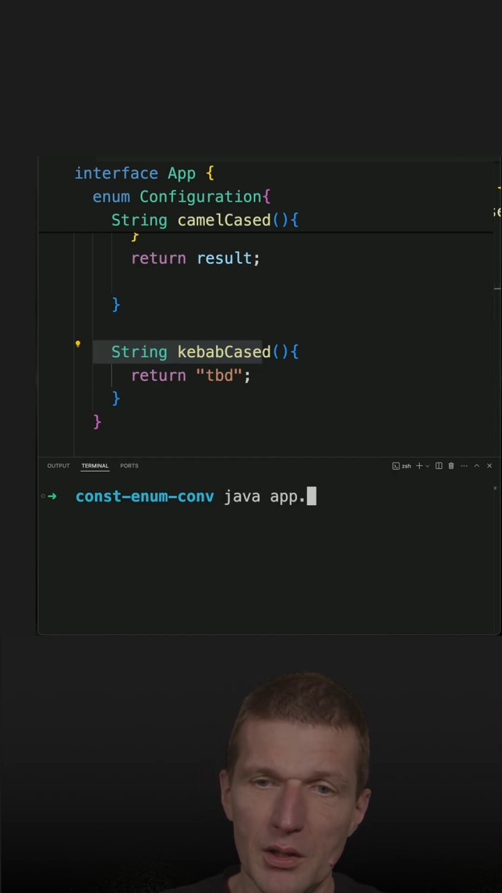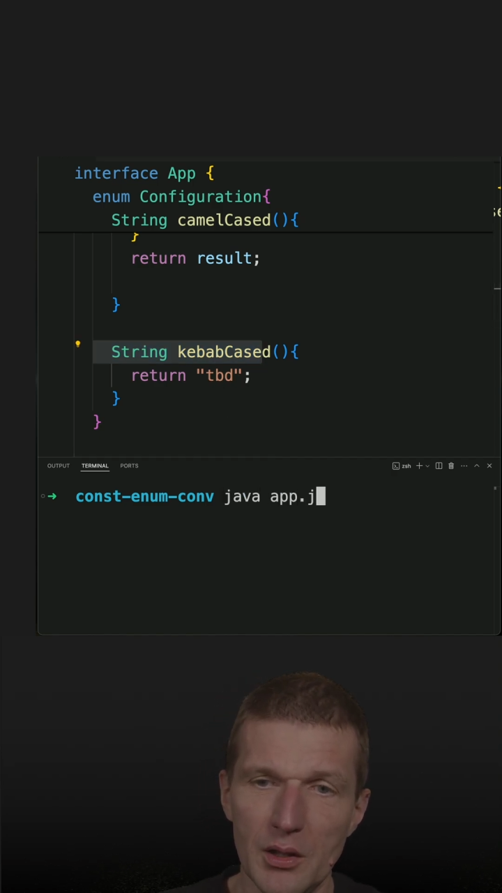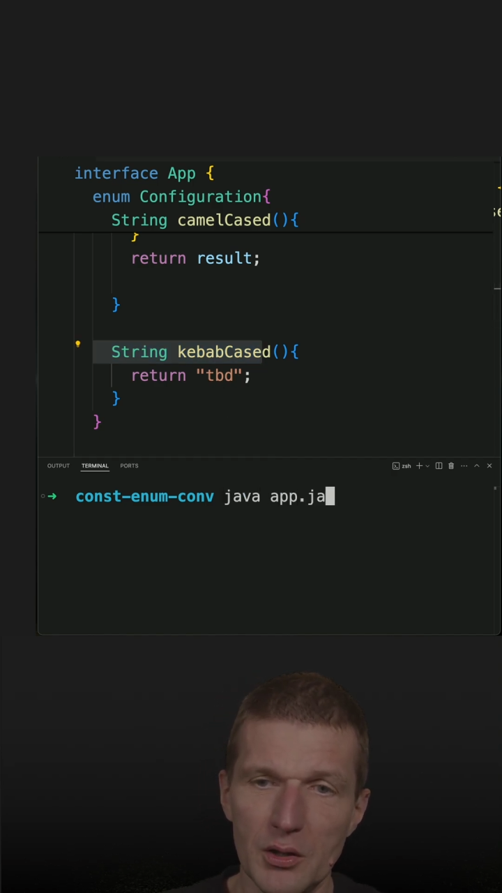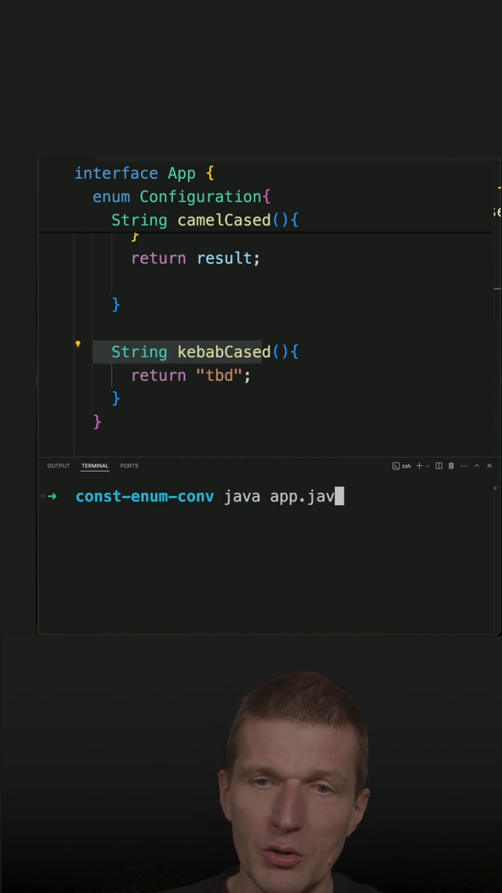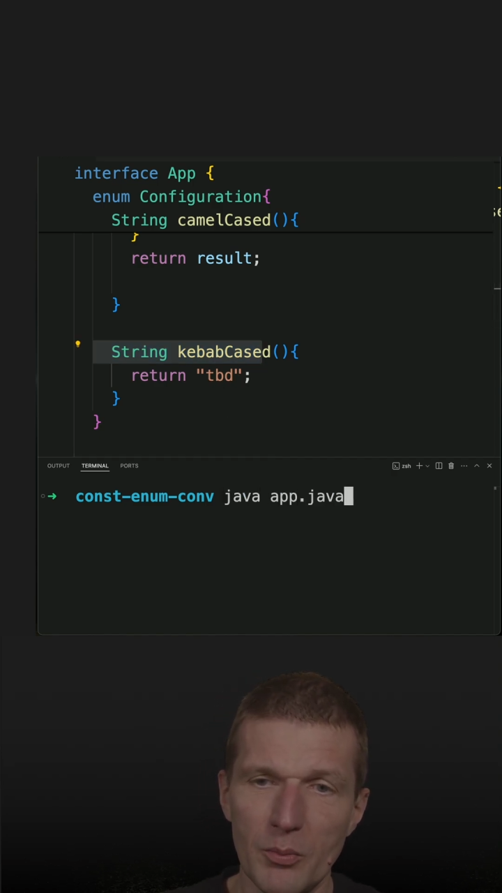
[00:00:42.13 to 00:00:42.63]

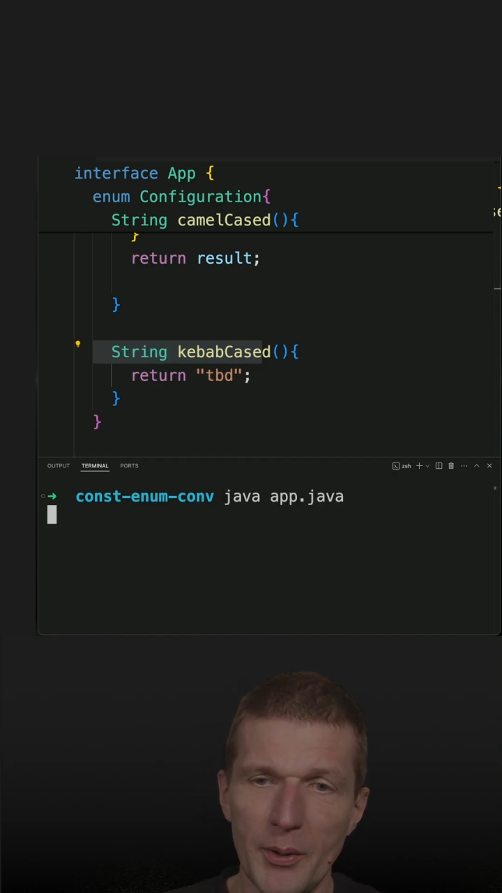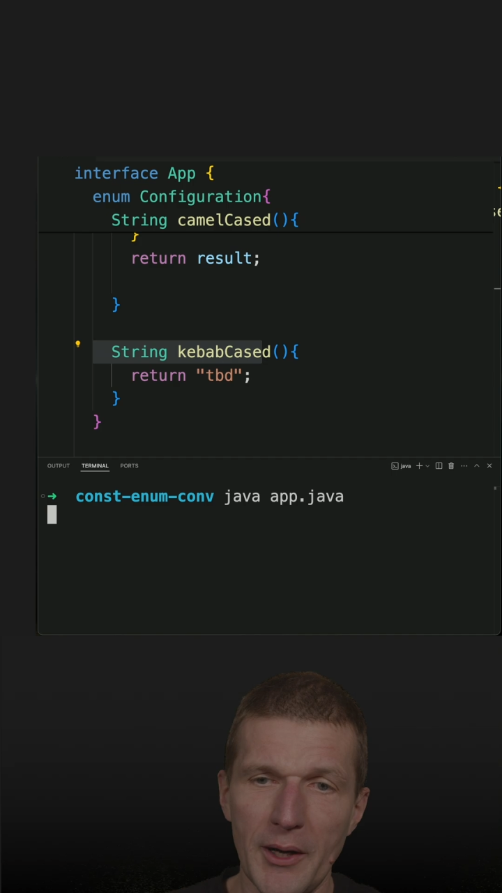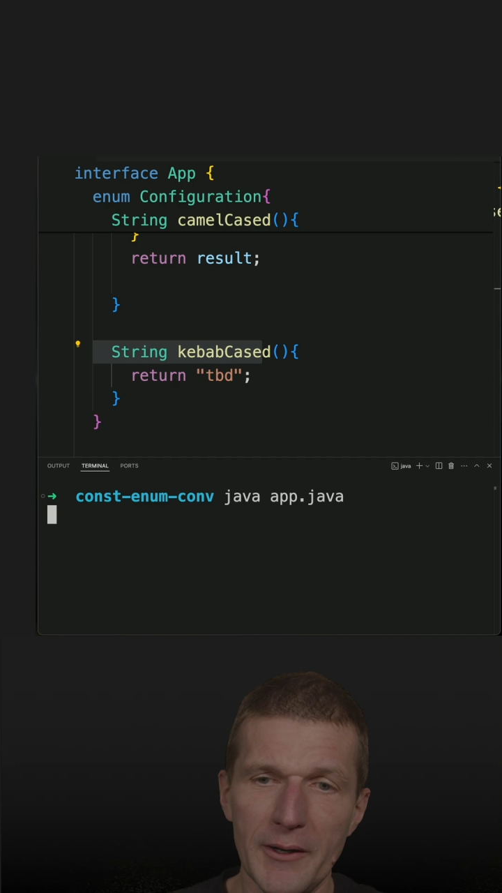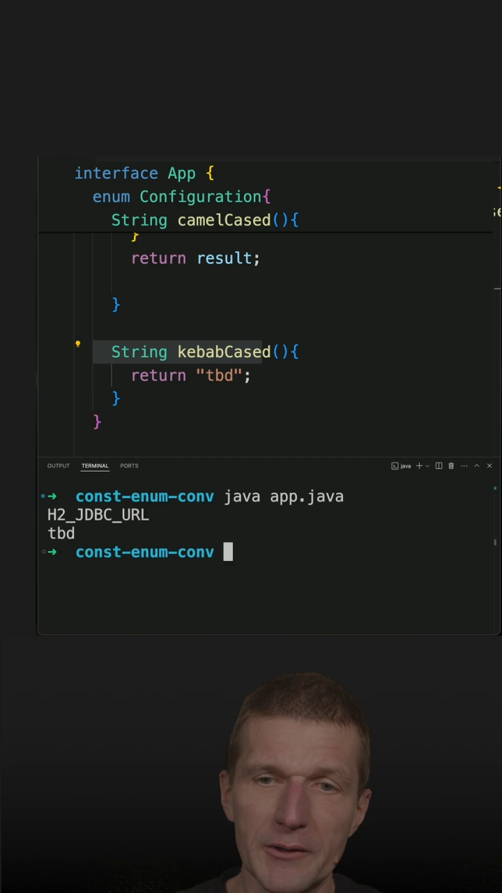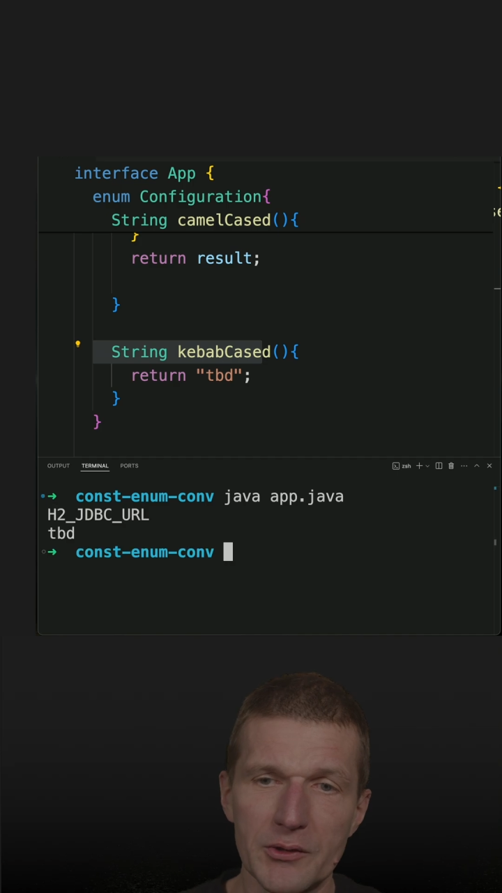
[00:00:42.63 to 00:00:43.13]
it
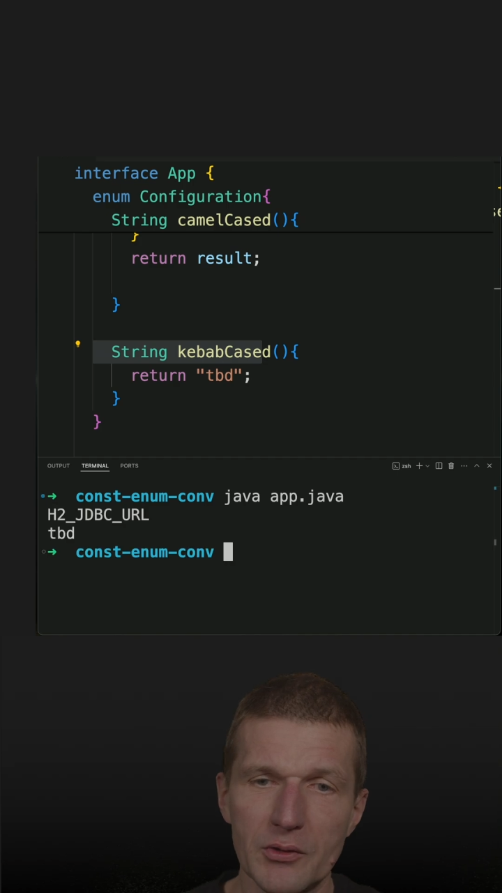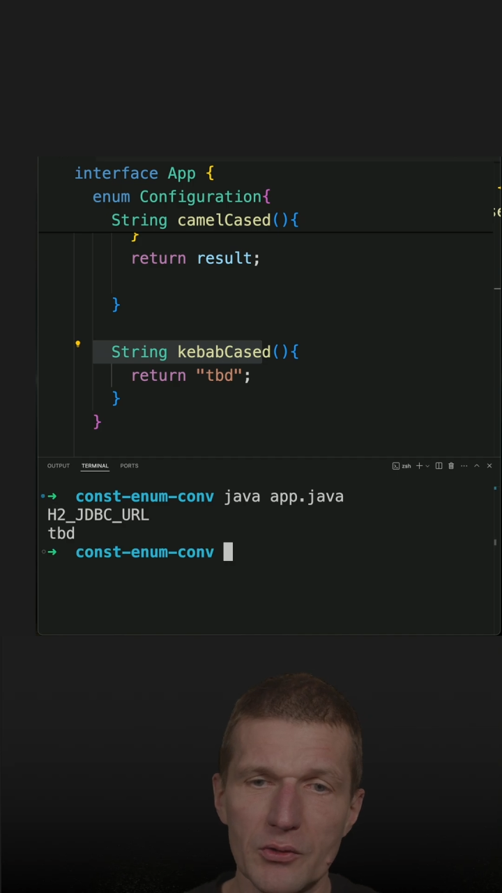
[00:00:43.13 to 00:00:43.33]
compiles.